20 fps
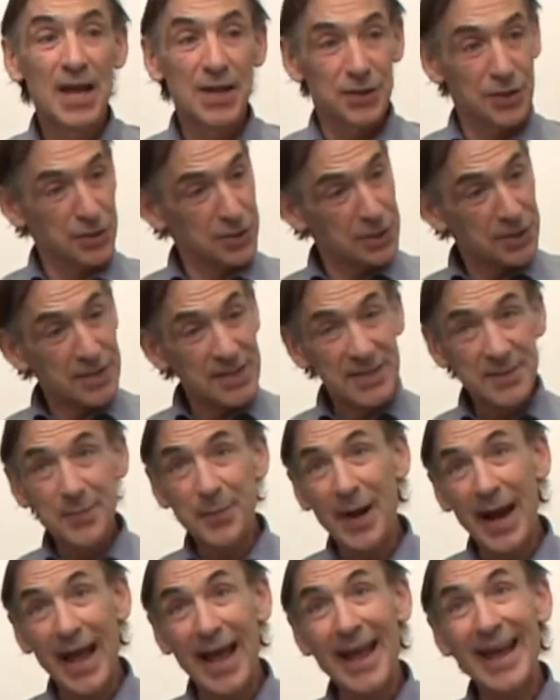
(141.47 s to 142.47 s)
So the
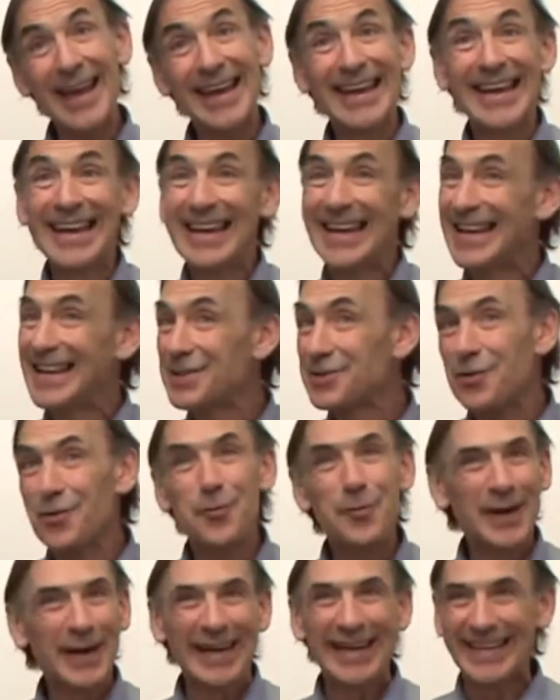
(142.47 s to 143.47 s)
display is a
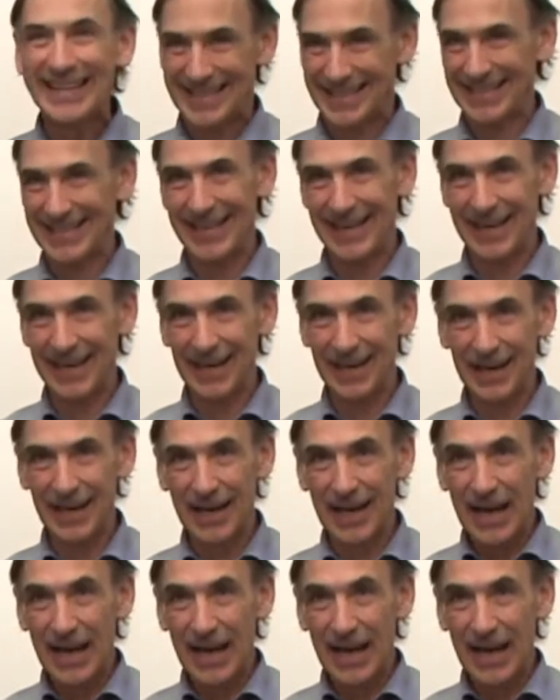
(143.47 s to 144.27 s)
weird thing.